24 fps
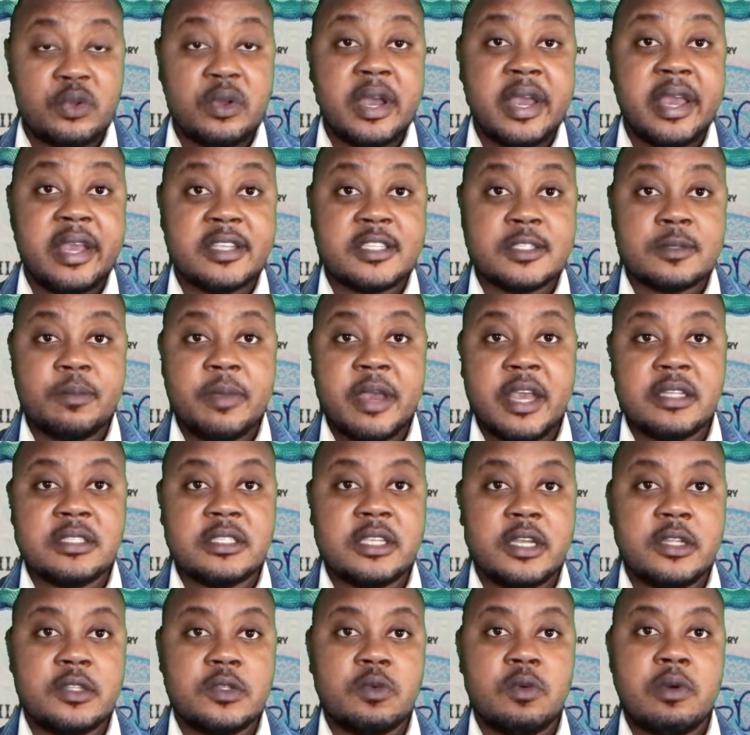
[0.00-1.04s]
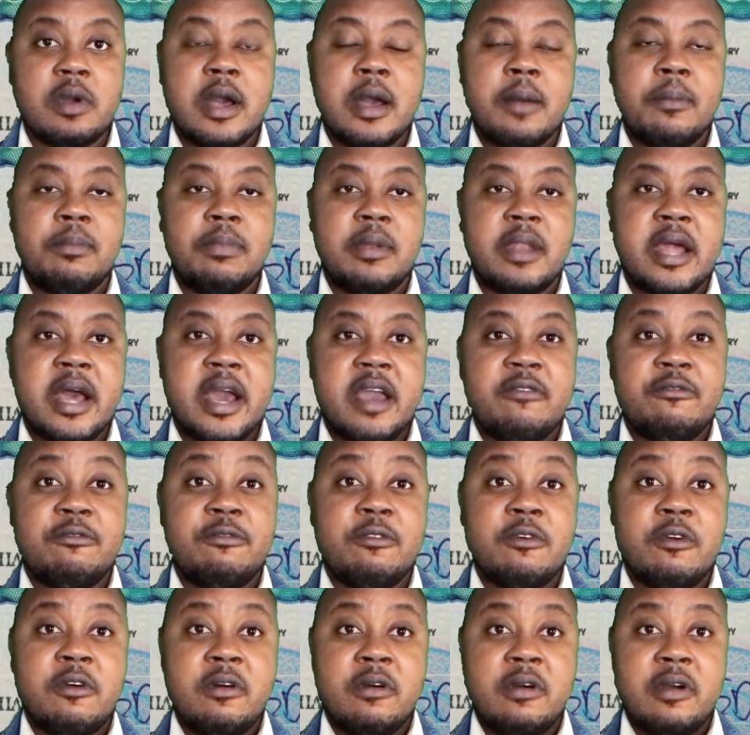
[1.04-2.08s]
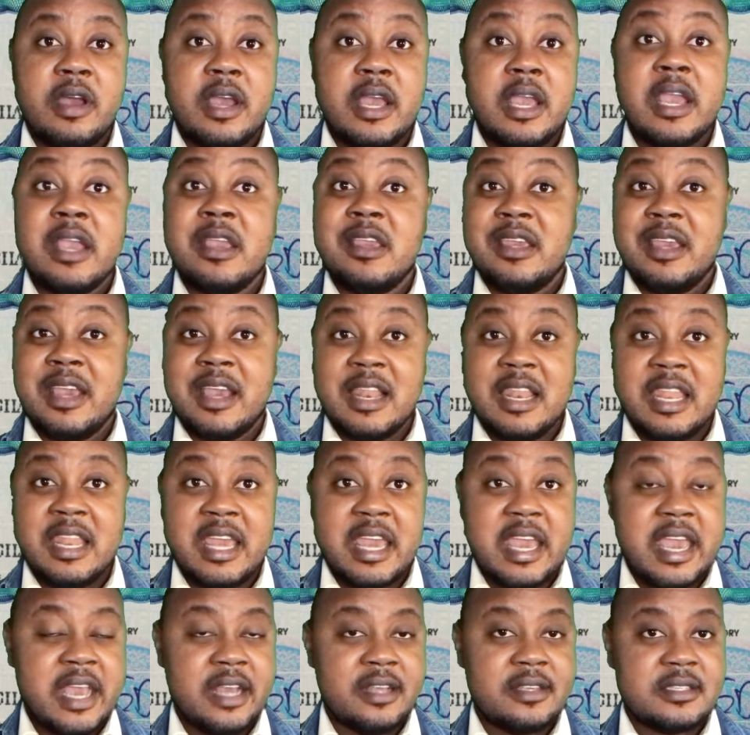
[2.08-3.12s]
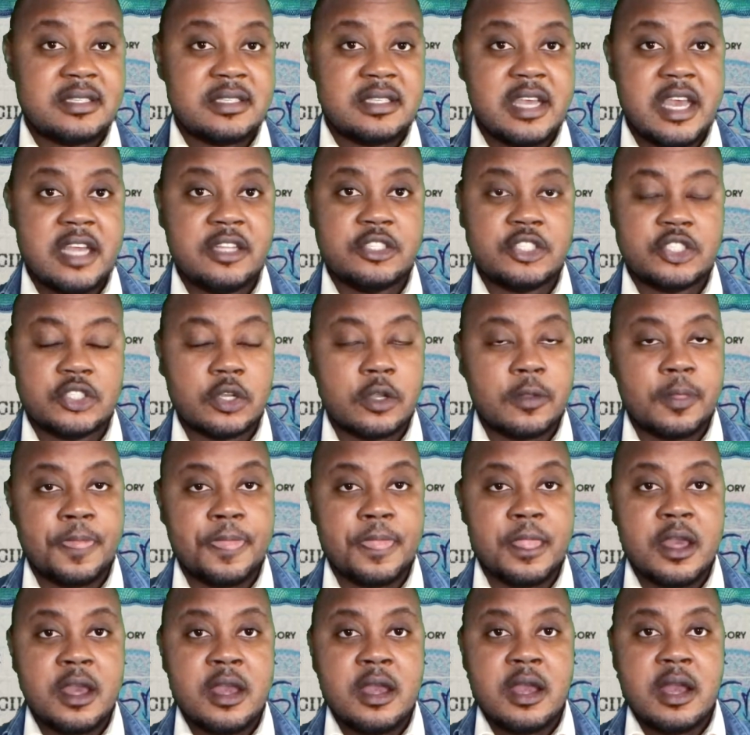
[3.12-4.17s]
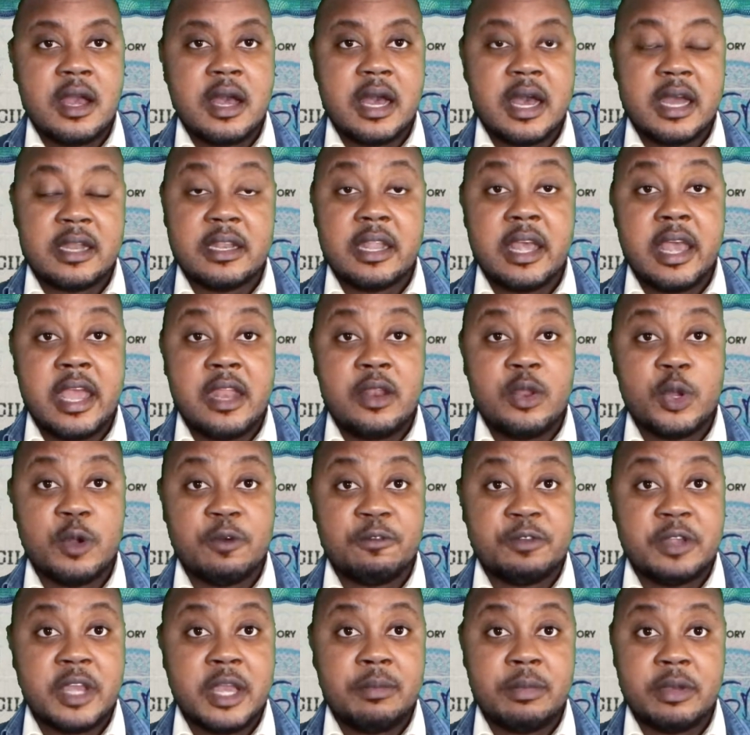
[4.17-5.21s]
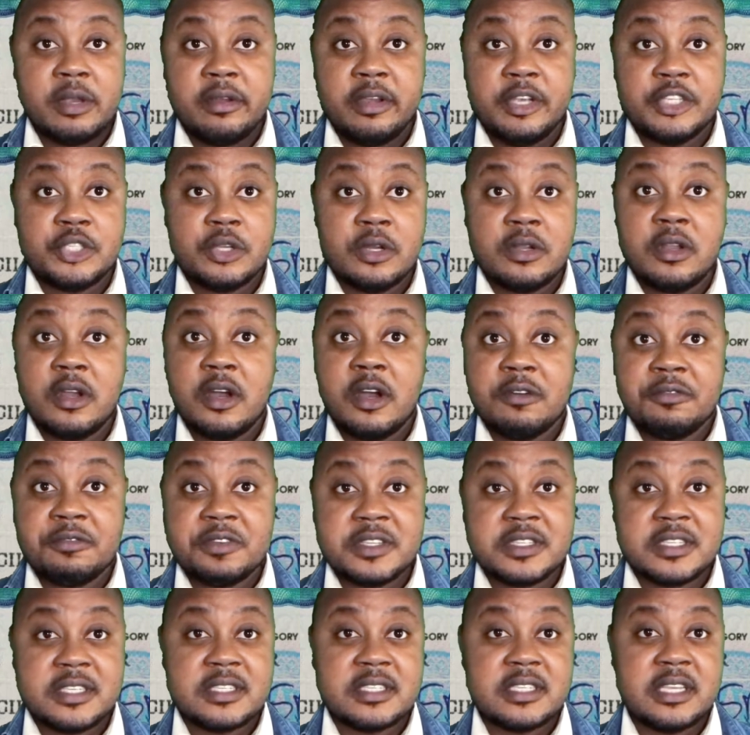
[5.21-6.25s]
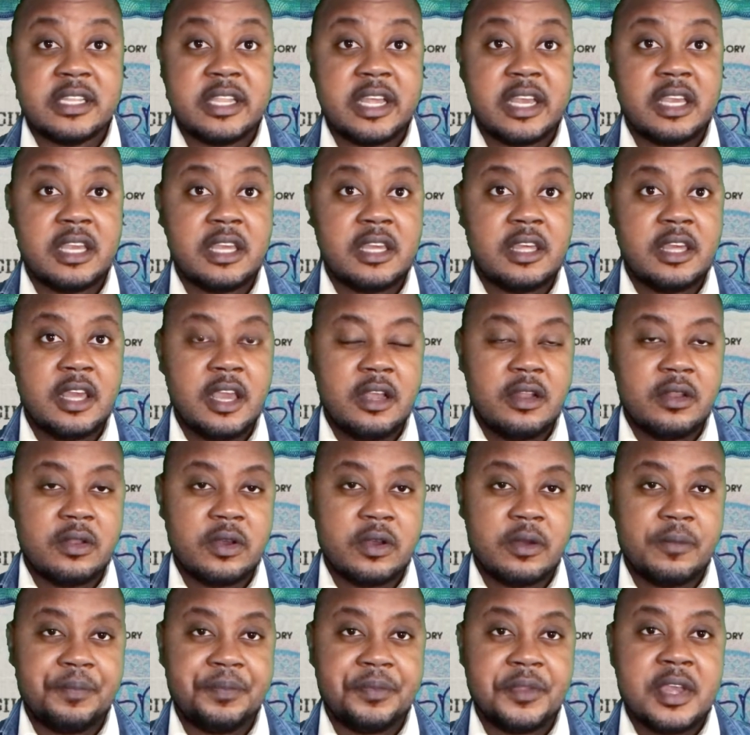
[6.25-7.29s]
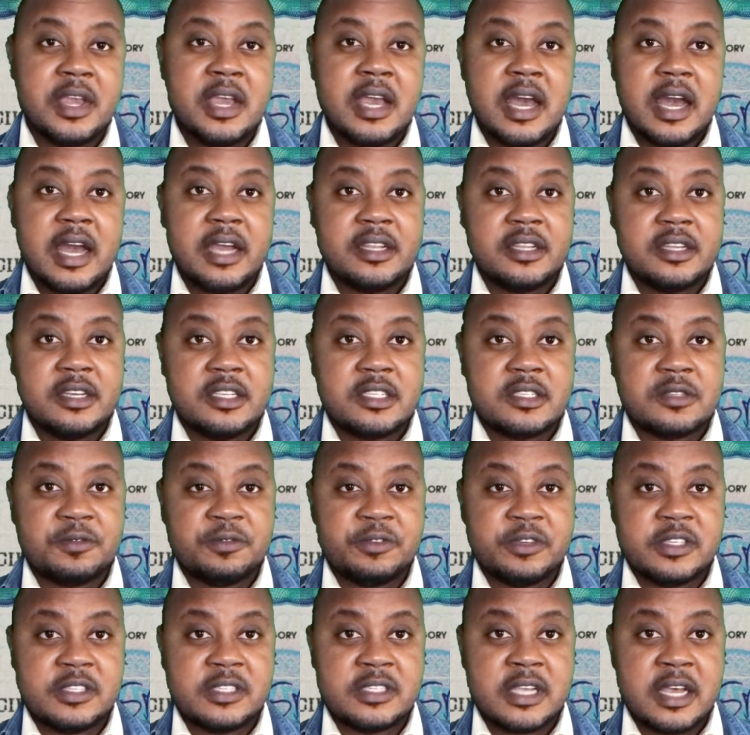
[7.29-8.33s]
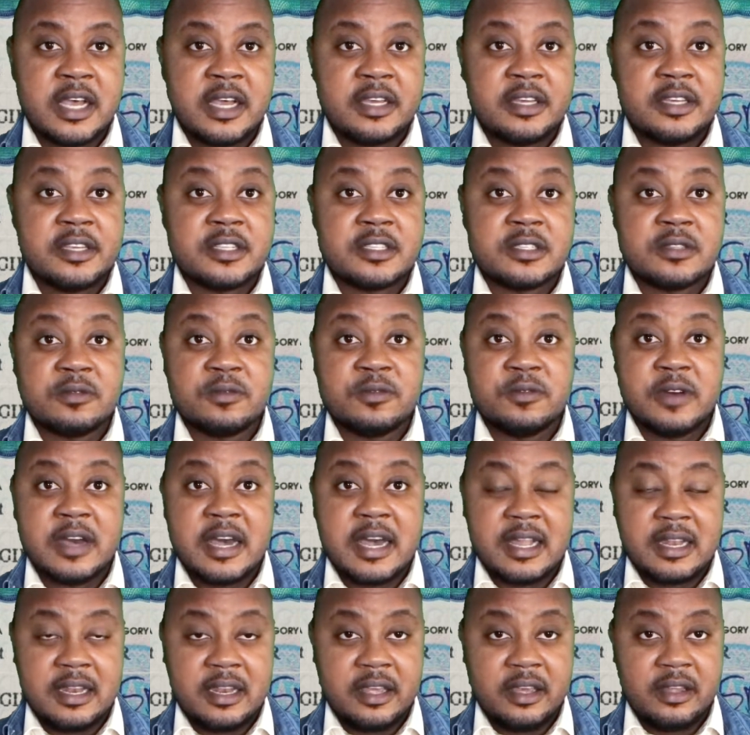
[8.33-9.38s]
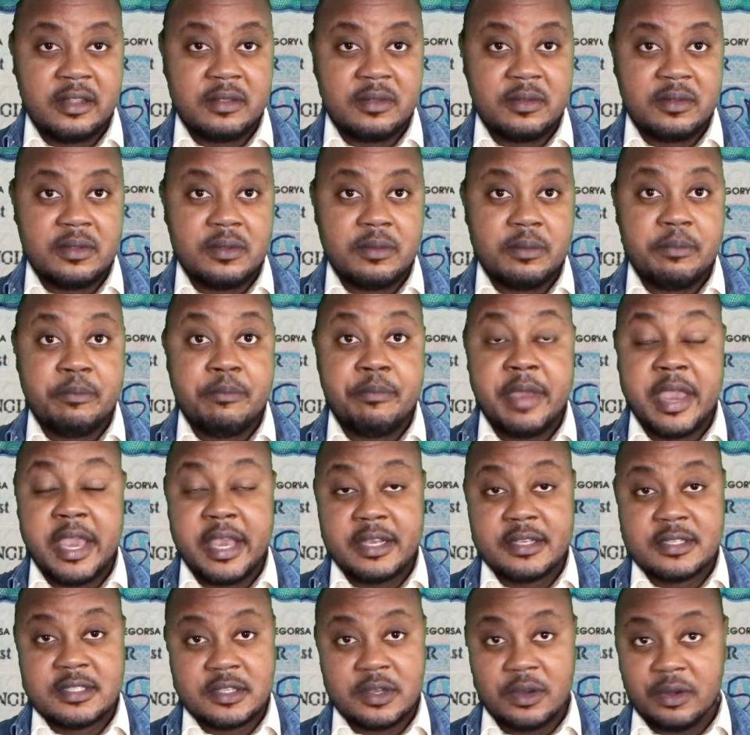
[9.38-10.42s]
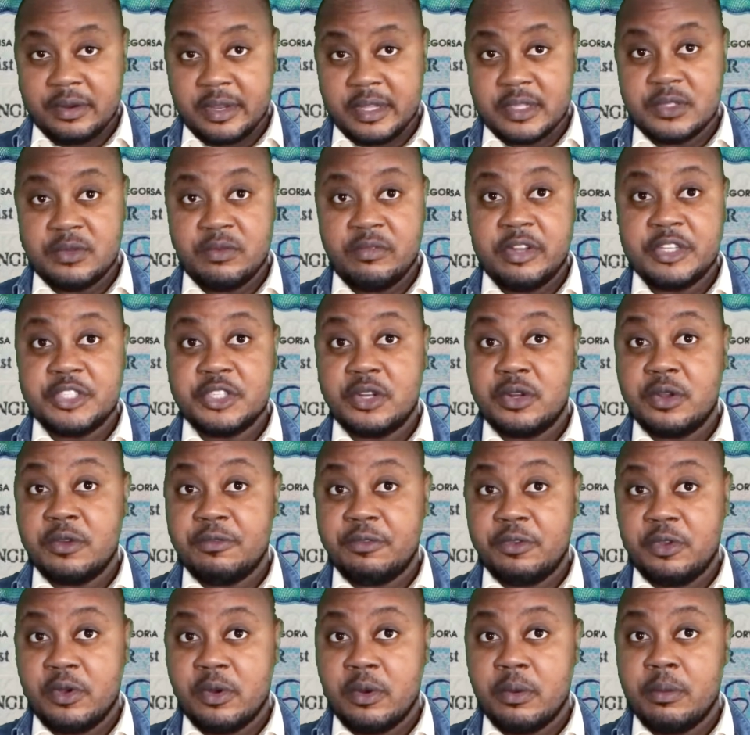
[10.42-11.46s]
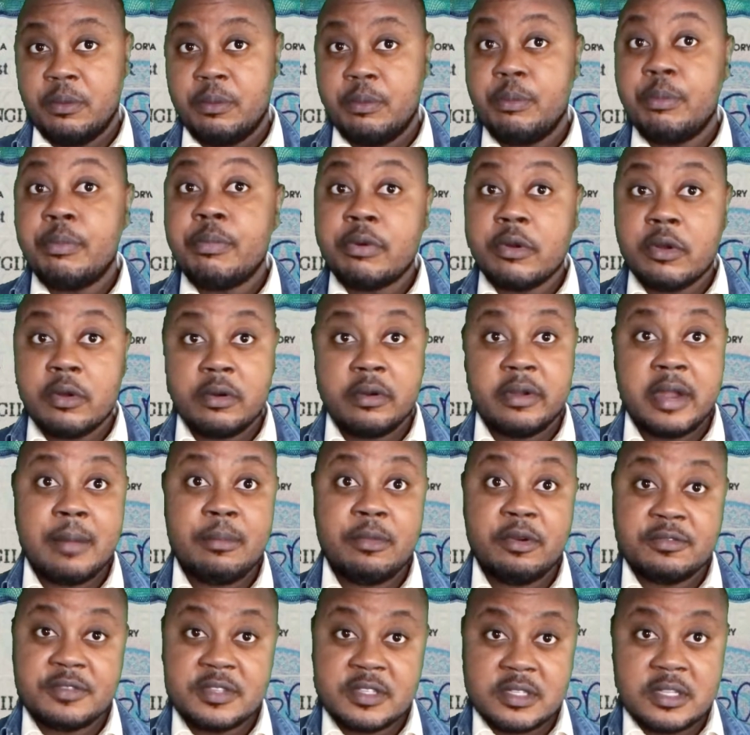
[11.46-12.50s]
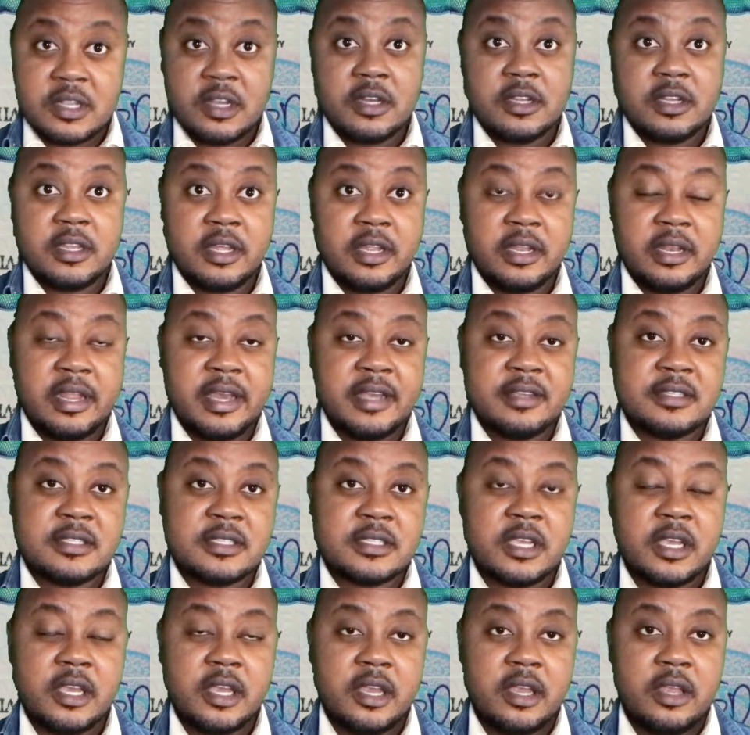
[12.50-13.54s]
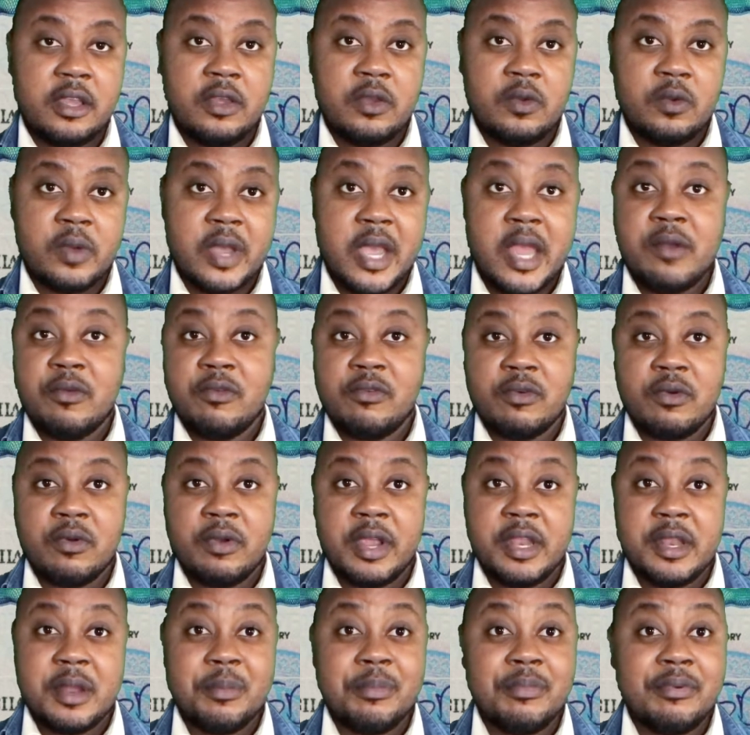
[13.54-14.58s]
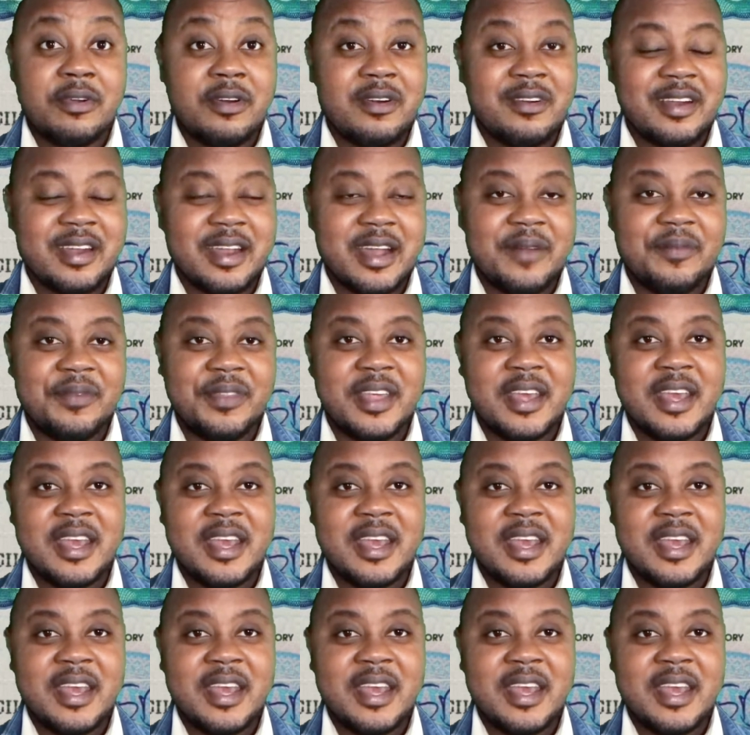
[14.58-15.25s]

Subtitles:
are expected to apply for a yearly extension at any of the immigration offices in the kingdom. And this visa is valid based on the duration of your program of study. Let's say you enroll in a program